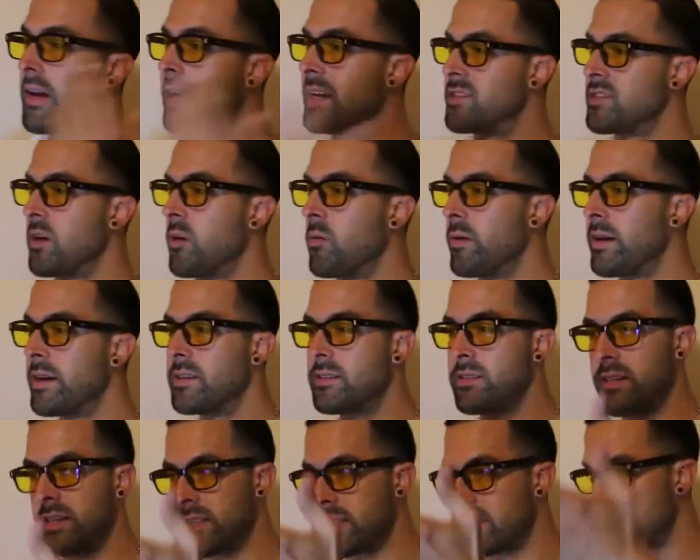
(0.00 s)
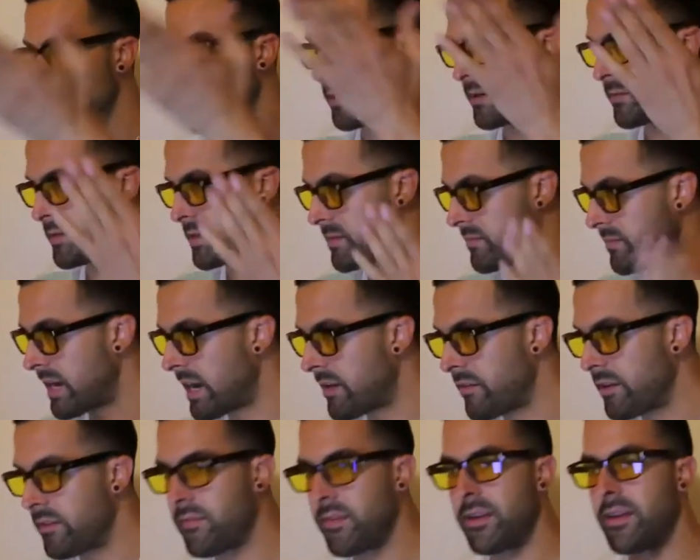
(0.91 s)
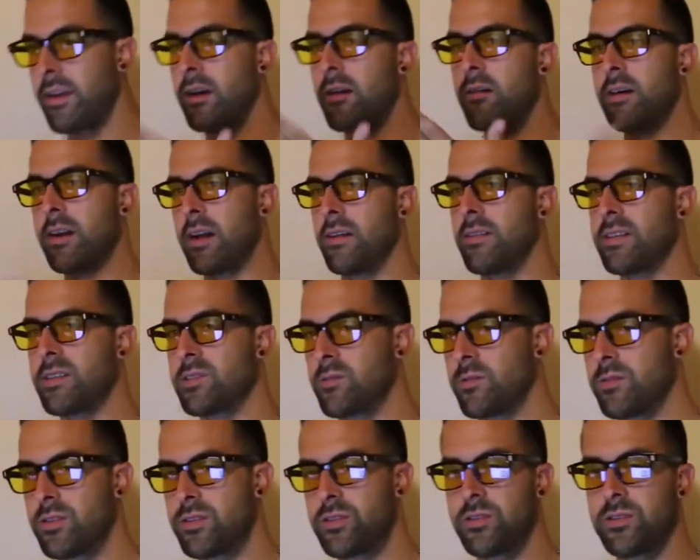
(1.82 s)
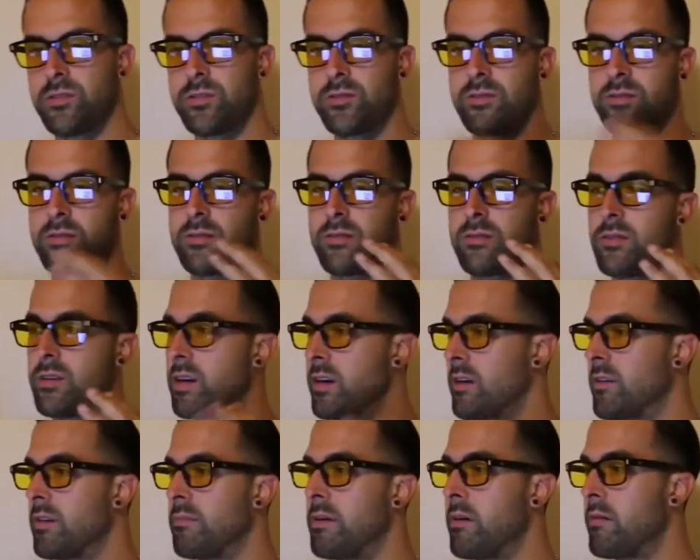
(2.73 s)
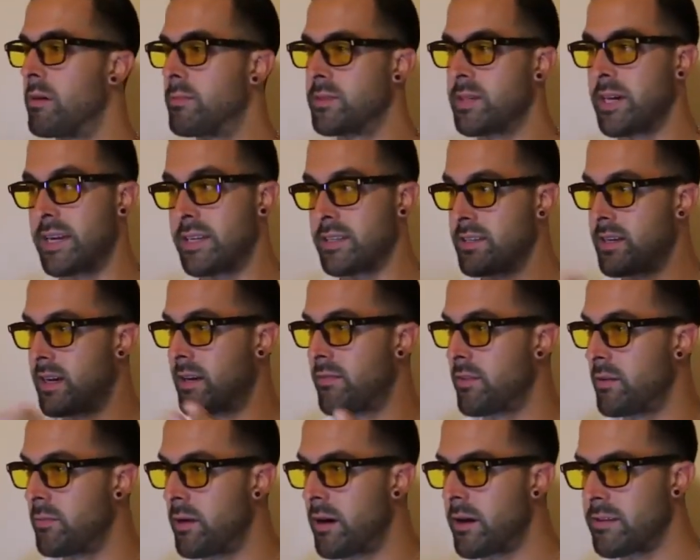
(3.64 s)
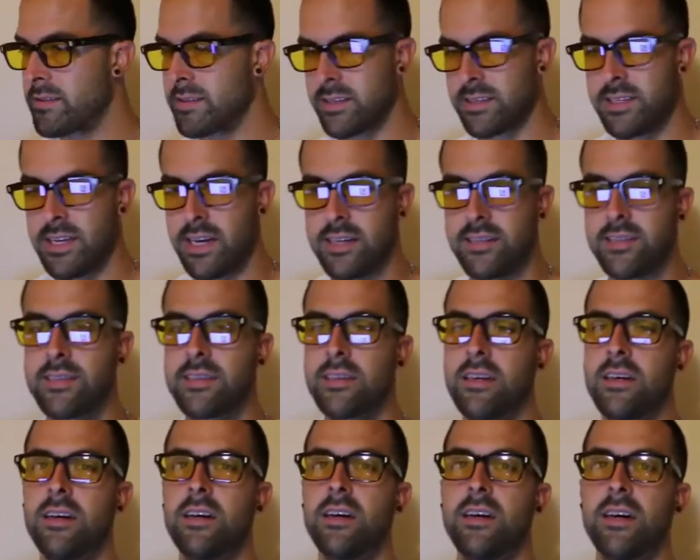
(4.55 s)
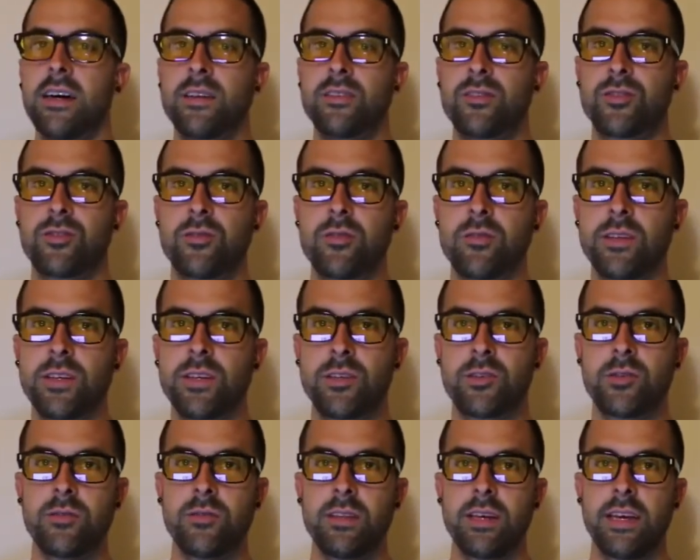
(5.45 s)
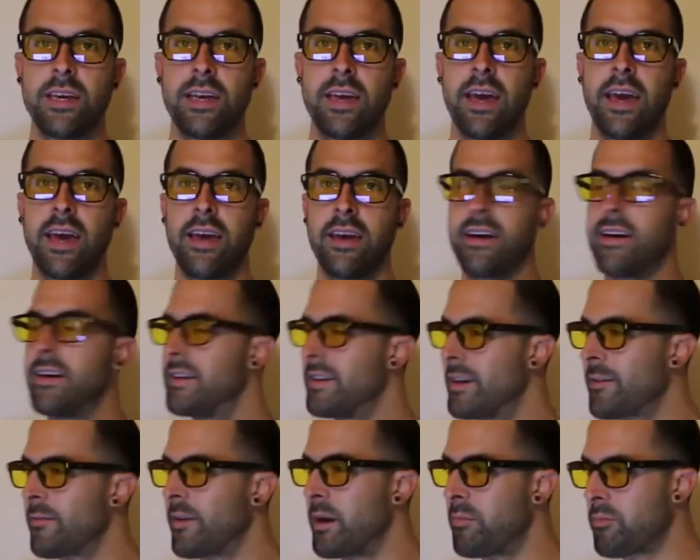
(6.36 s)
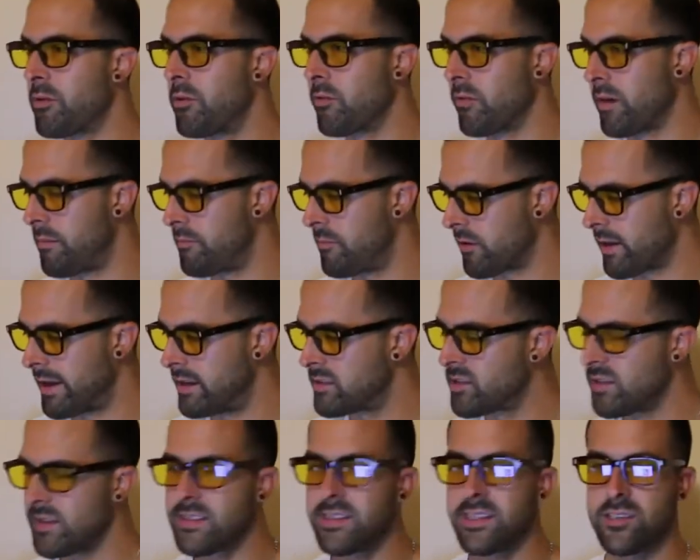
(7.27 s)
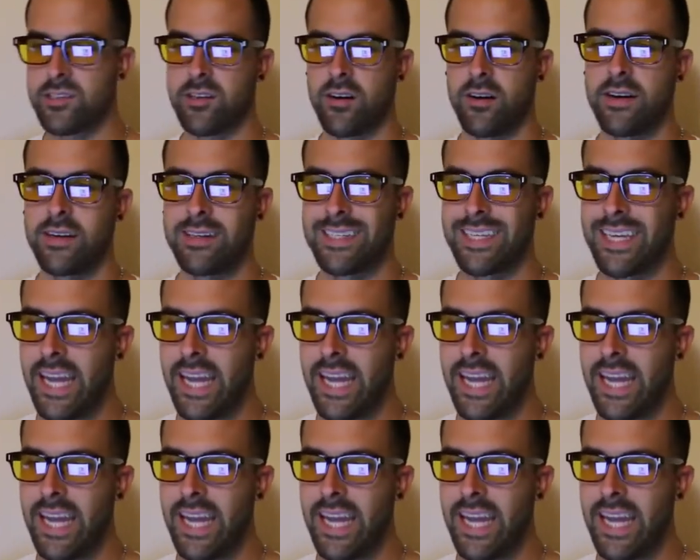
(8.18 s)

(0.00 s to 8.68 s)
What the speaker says: As always, in the description of every video, and on this one too, you can go to my website and sign up for Modern Success. It's truly a great program. Okay, so let's get started.